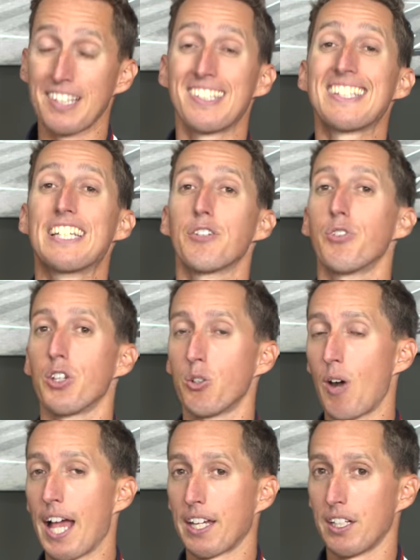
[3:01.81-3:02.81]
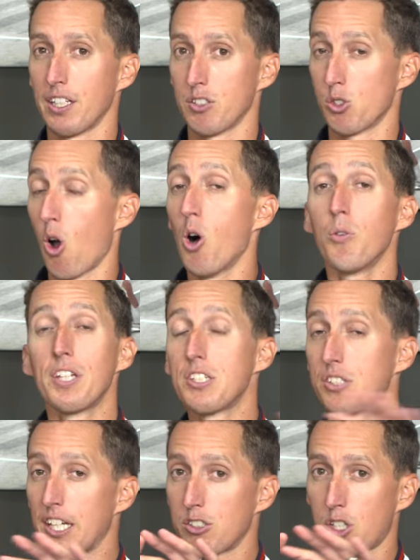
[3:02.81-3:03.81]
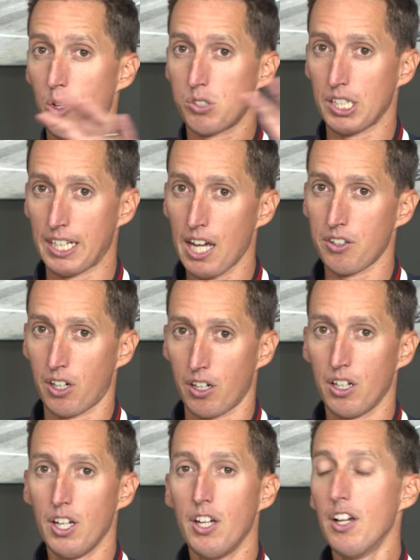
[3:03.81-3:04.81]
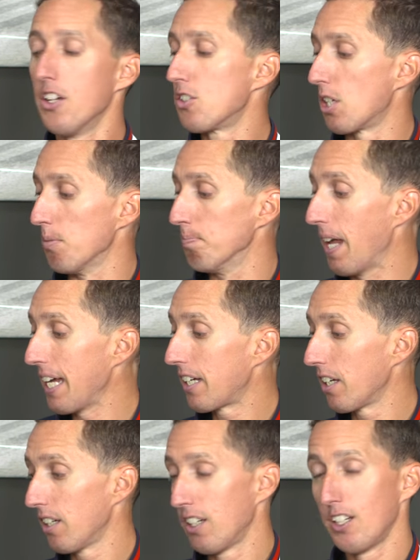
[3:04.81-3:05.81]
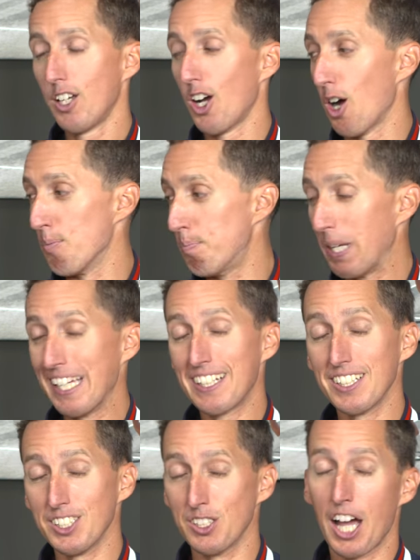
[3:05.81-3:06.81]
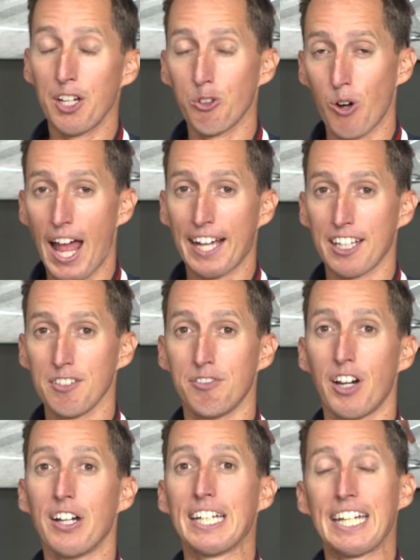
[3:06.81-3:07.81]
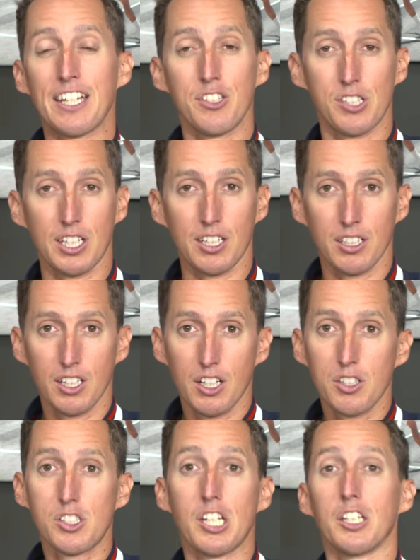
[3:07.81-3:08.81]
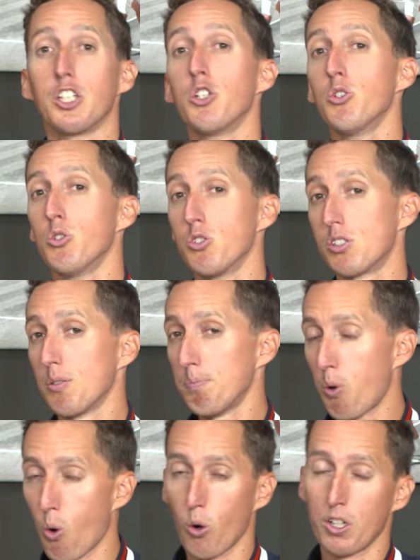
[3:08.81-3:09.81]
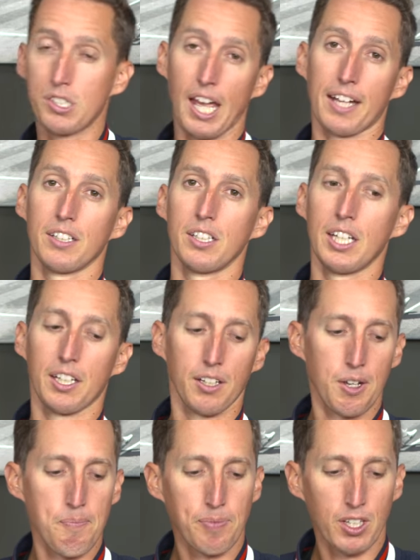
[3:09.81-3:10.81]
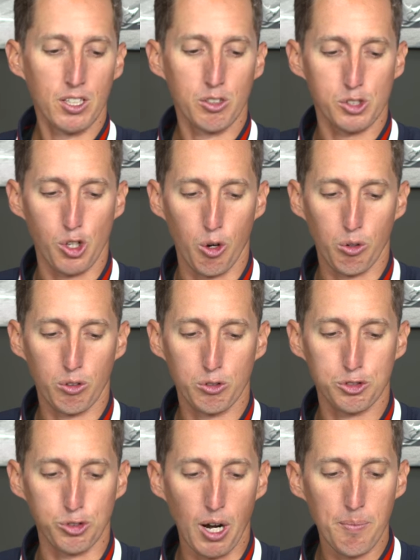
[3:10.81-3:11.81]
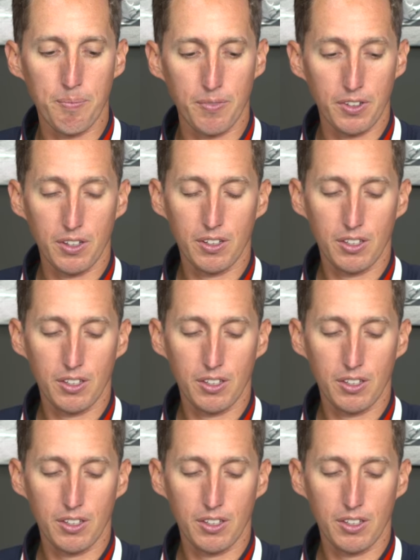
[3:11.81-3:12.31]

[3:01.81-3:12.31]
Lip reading: the stiffer the racket is. So all these things go together to make a big light racket very easy to use poor technique. So from